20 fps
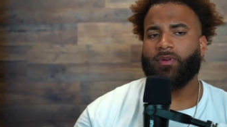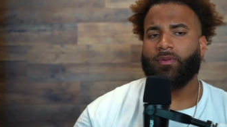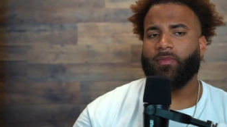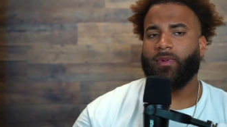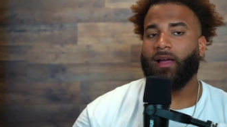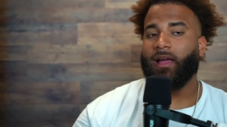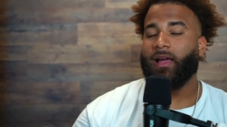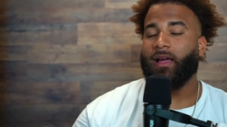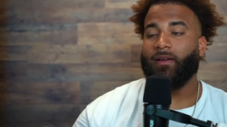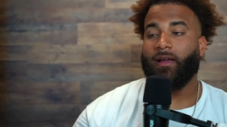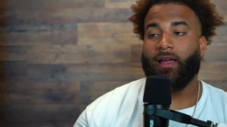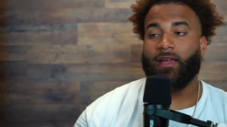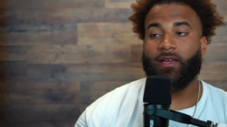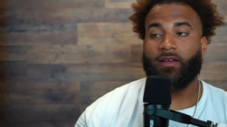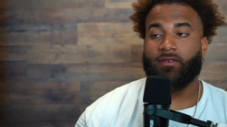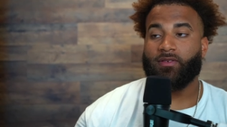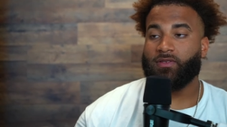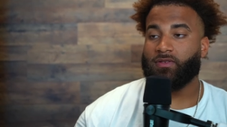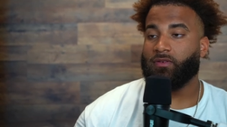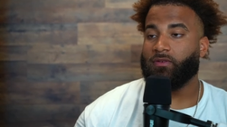To my I, I hear
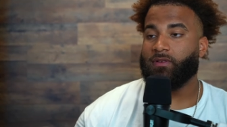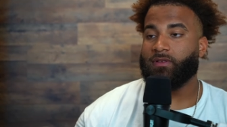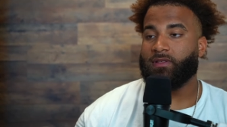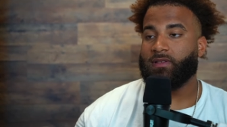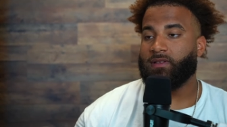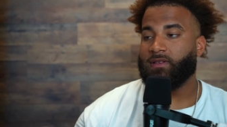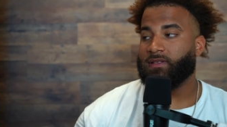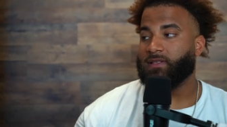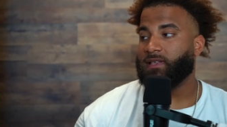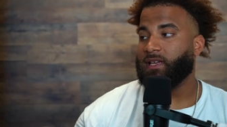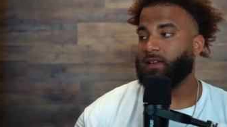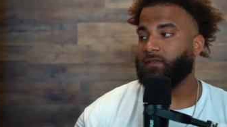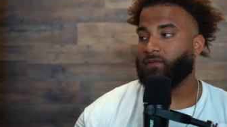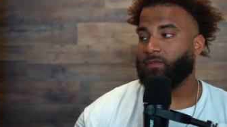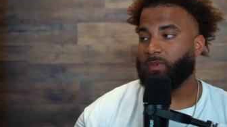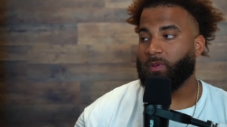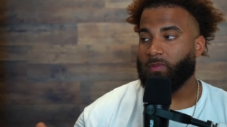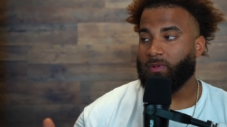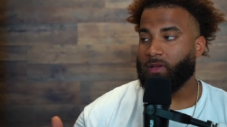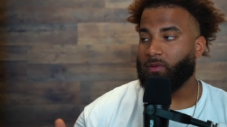stories to this day from
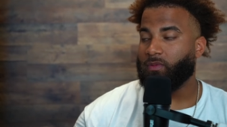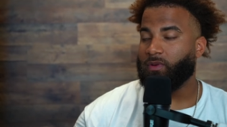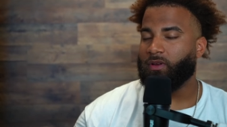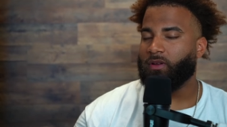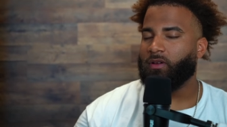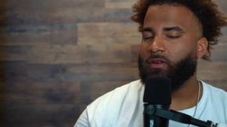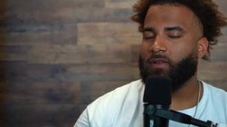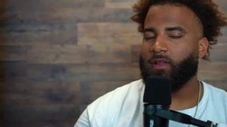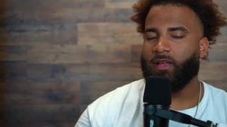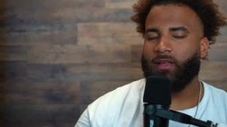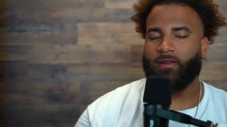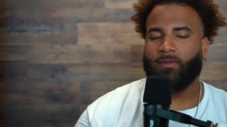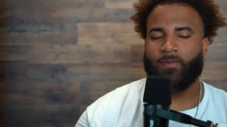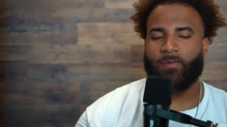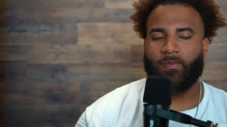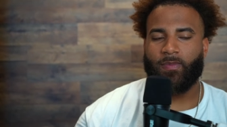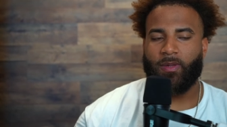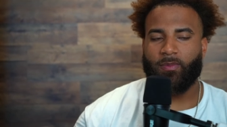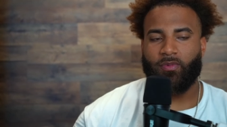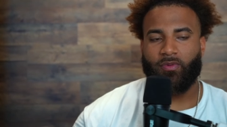people that we know that
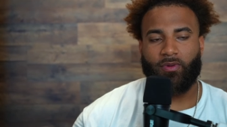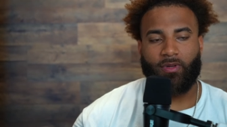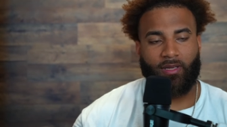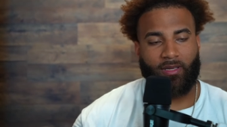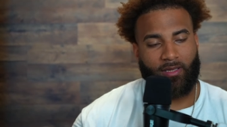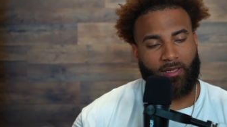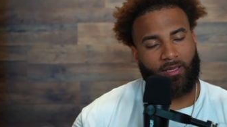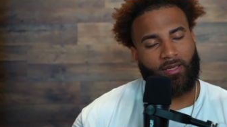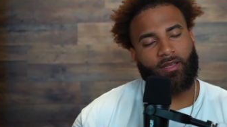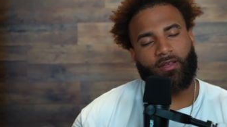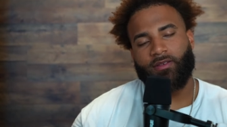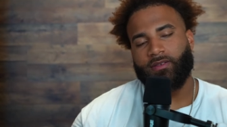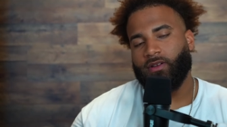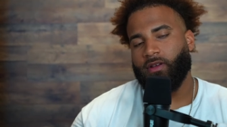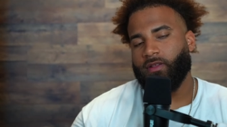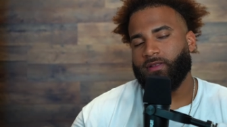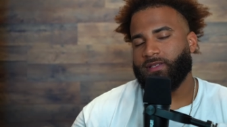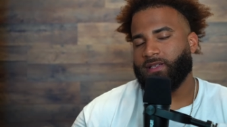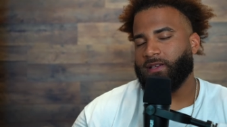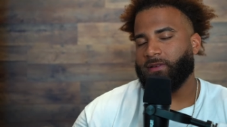people get killed and all the
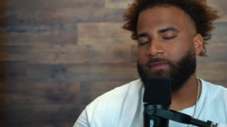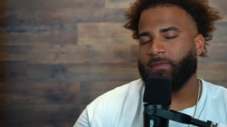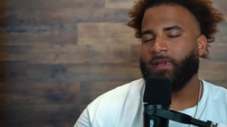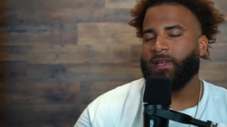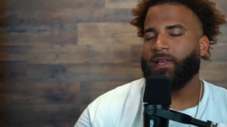time.